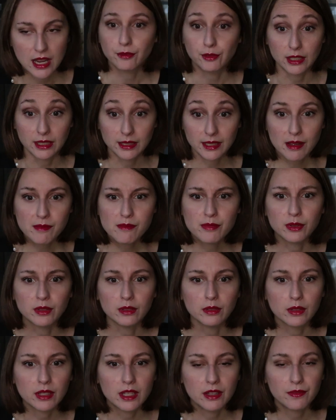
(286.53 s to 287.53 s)
For
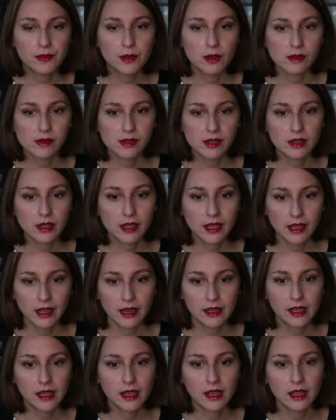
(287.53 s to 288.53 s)
example, if you consider
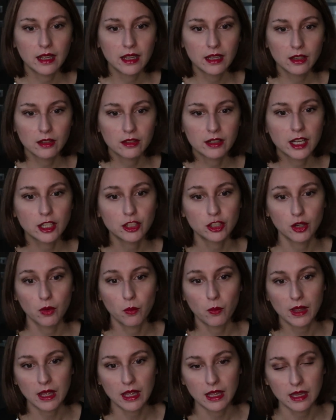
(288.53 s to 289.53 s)
Kegare in
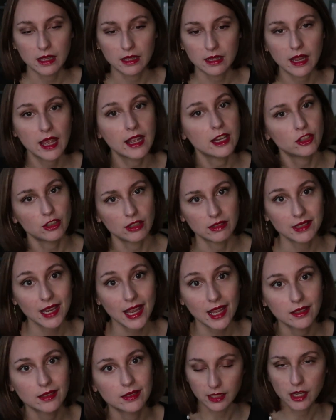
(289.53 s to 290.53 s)
connection with the ancient
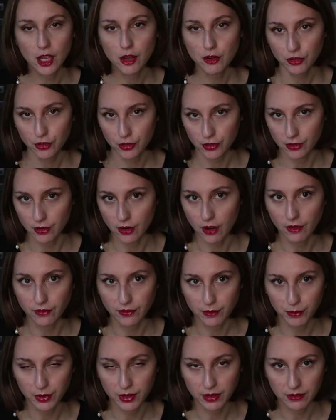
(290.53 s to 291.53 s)
text, the notion
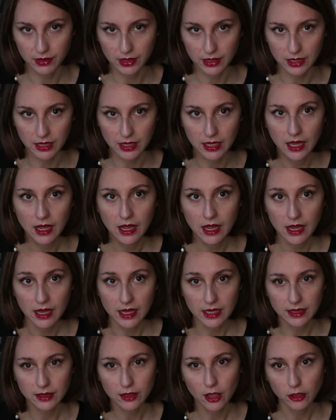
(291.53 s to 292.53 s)
of impurity
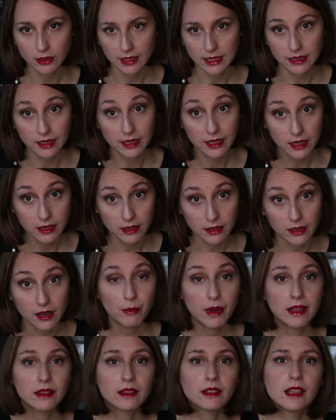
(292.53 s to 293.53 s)
is not that clear,
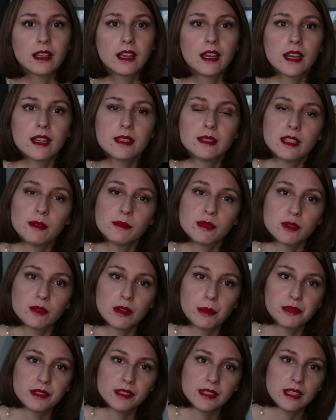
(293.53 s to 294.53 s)
but Kegare seems to
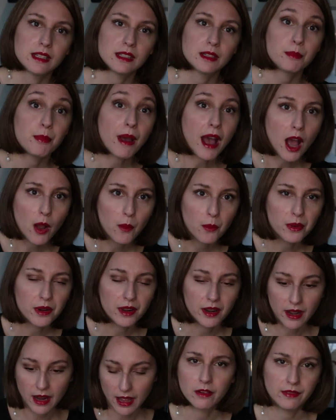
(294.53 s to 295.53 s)
represent the
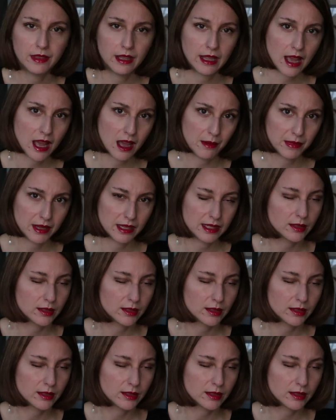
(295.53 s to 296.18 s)
power of the kami,